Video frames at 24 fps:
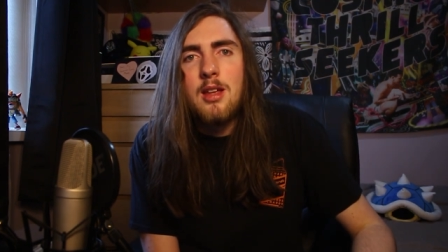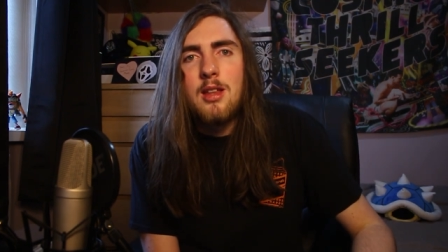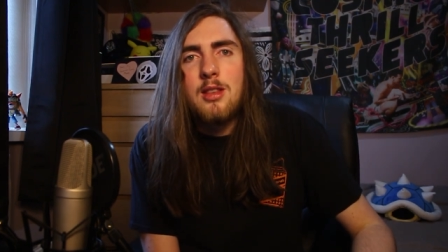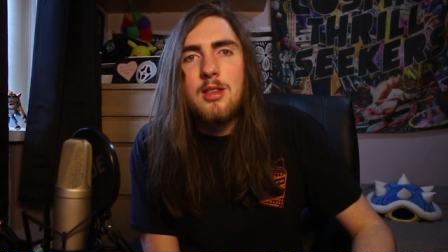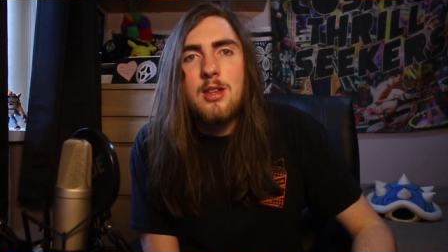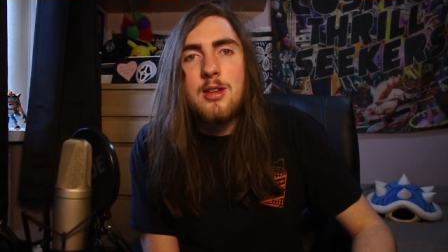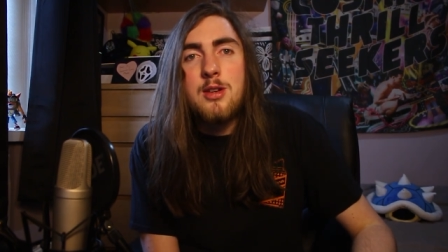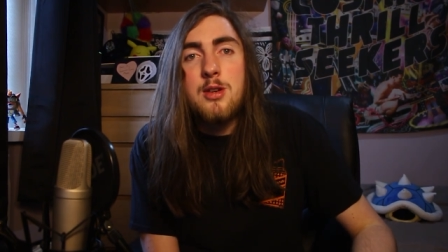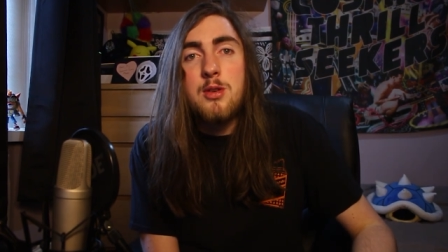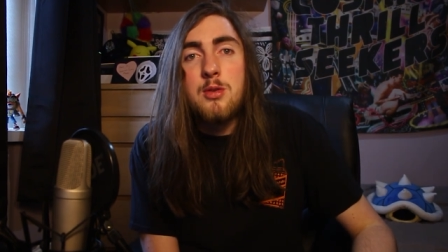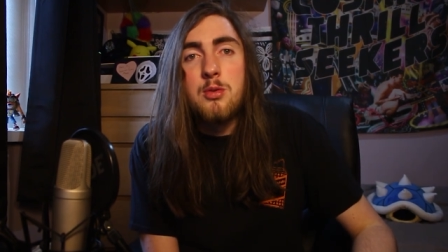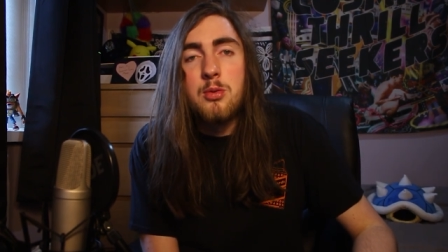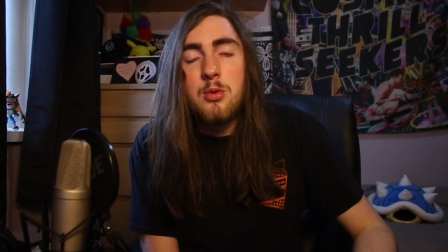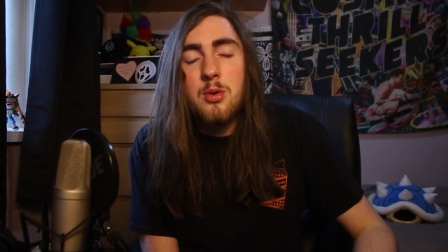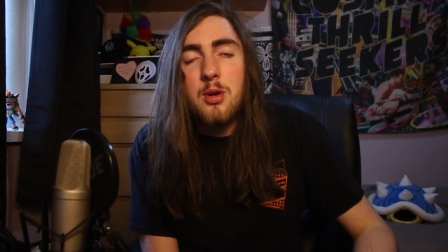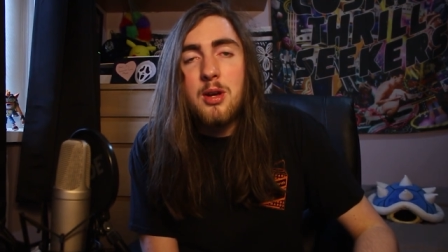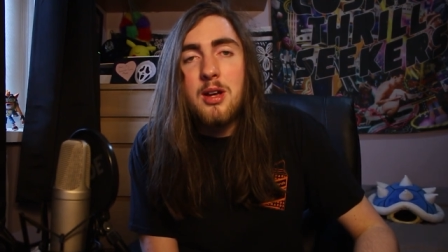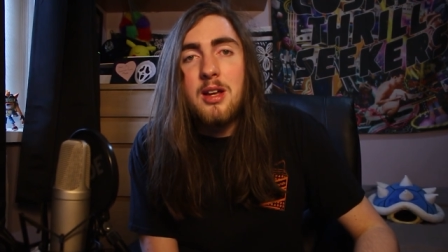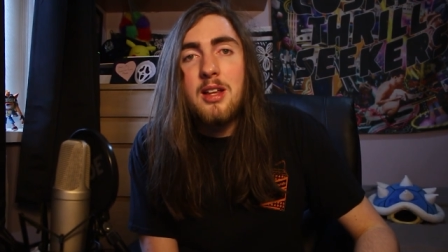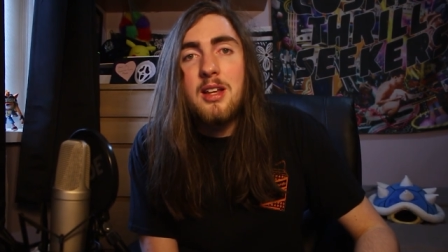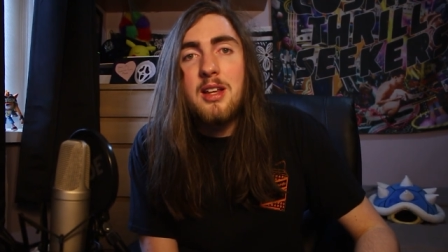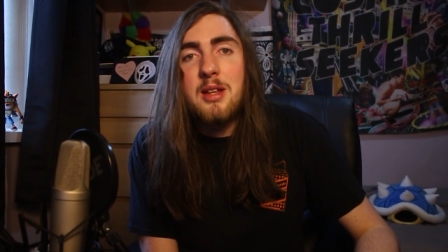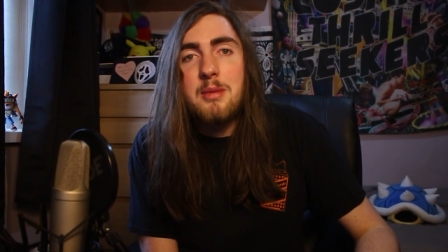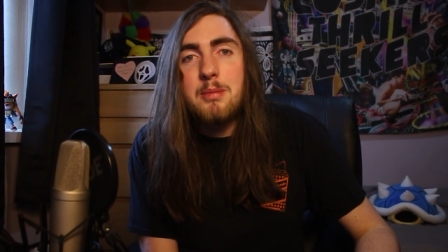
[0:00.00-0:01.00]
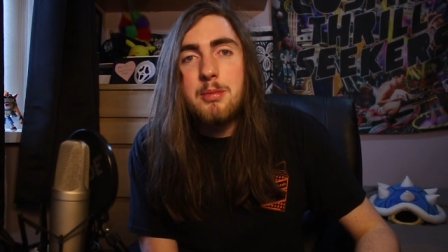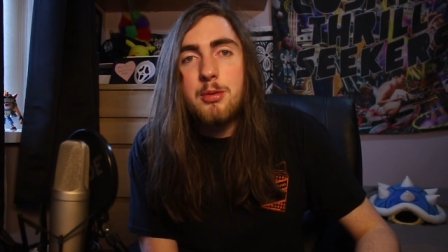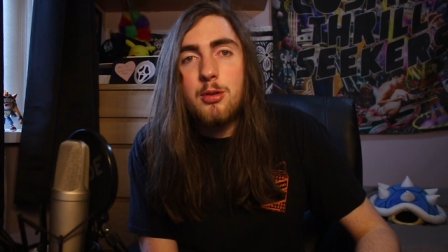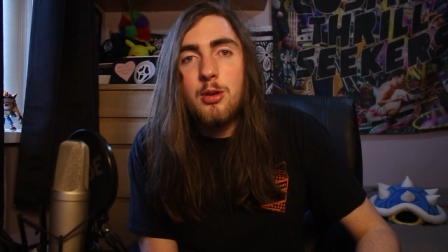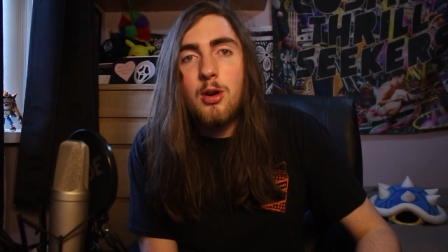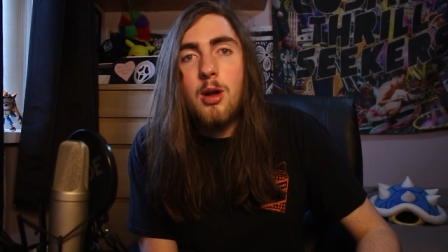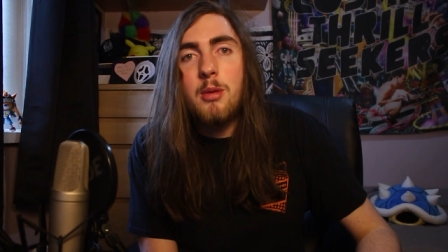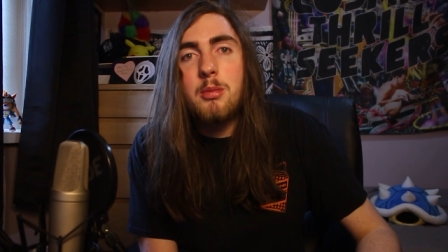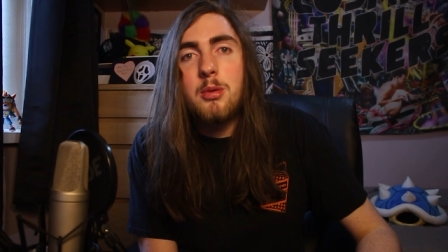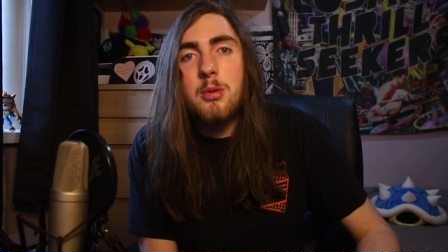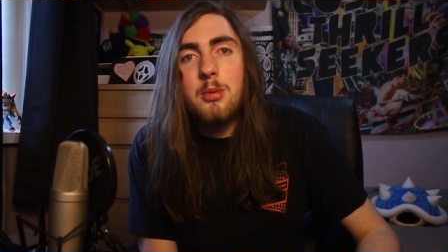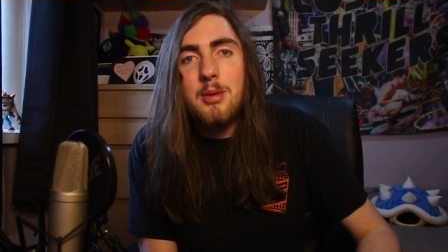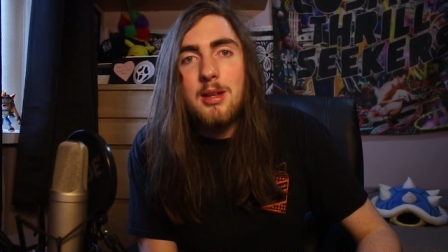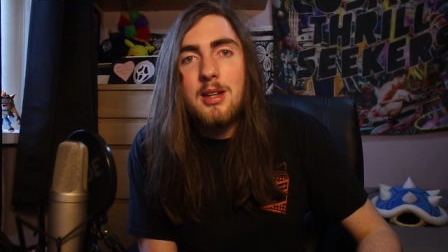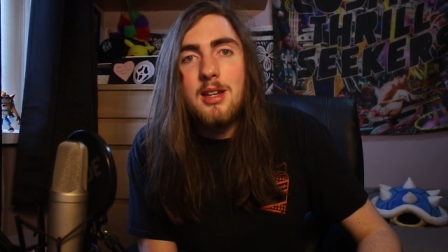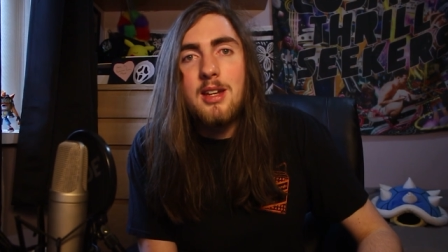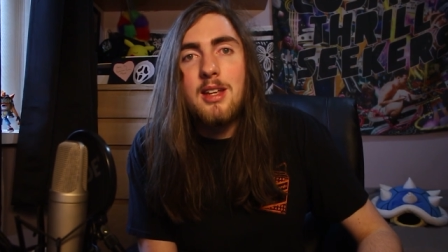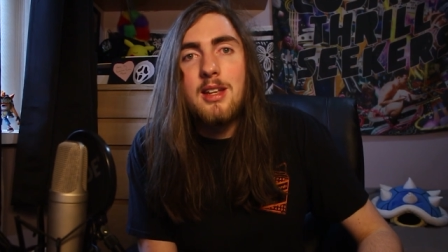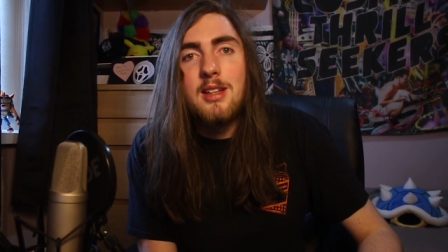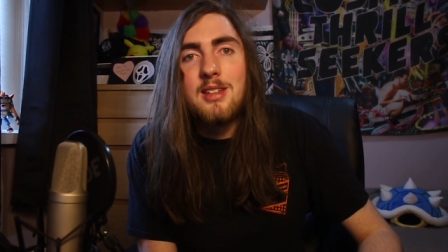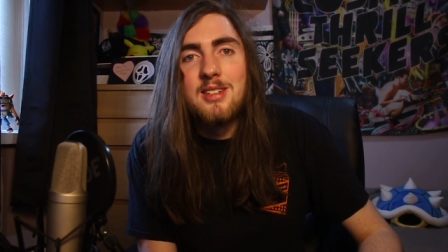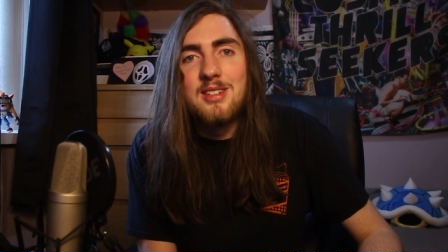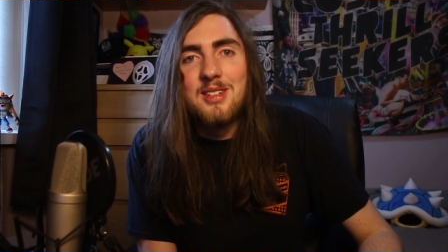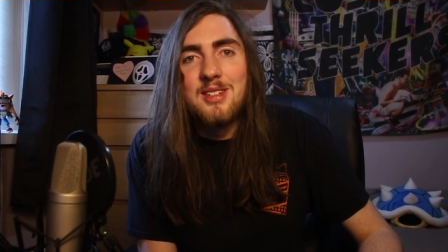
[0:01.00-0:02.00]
then you really probably need